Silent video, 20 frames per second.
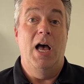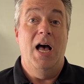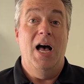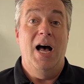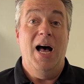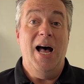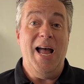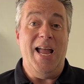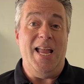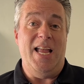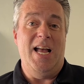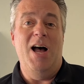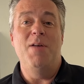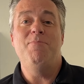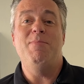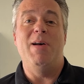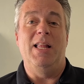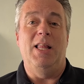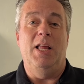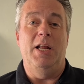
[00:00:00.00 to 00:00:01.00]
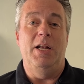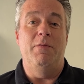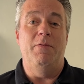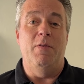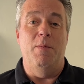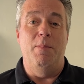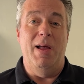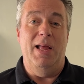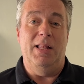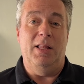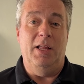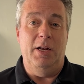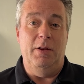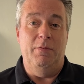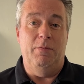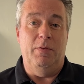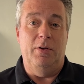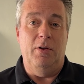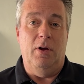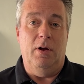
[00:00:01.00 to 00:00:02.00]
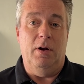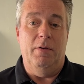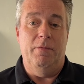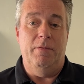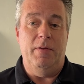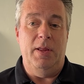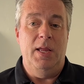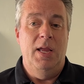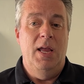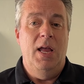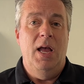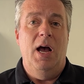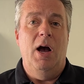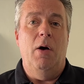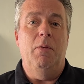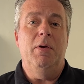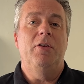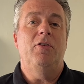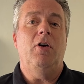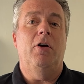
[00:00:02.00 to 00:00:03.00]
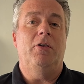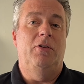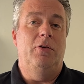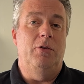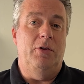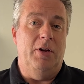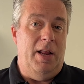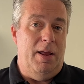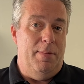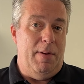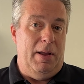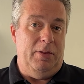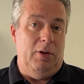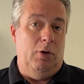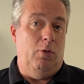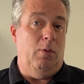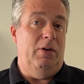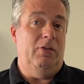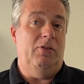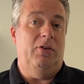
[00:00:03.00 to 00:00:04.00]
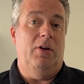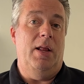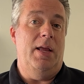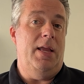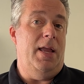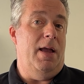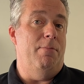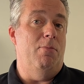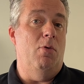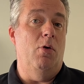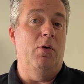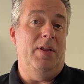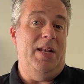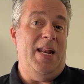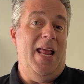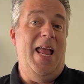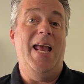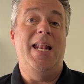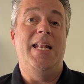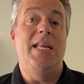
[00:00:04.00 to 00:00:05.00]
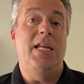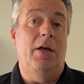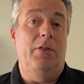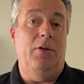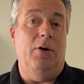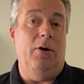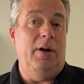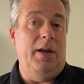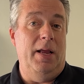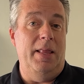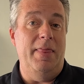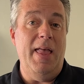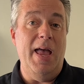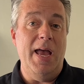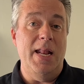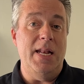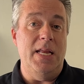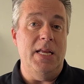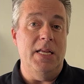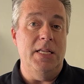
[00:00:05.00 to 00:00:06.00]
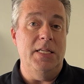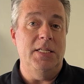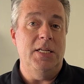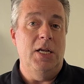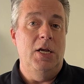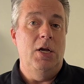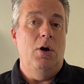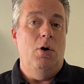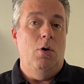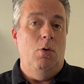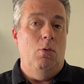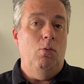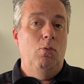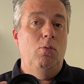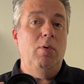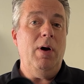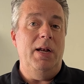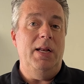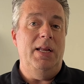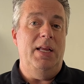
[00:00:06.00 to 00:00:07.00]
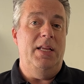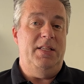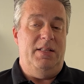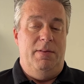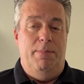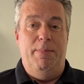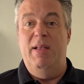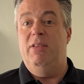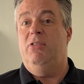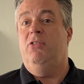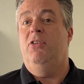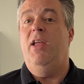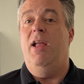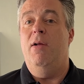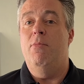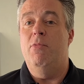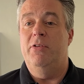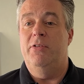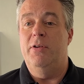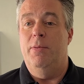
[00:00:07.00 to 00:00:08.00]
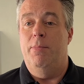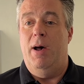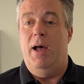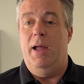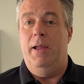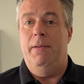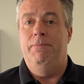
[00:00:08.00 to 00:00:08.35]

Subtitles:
Hi, I'm Matt Lighty from Matt Lighty Photography. I want to talk to you today about the question I get more than any other, and that is, what is the best camera to buy?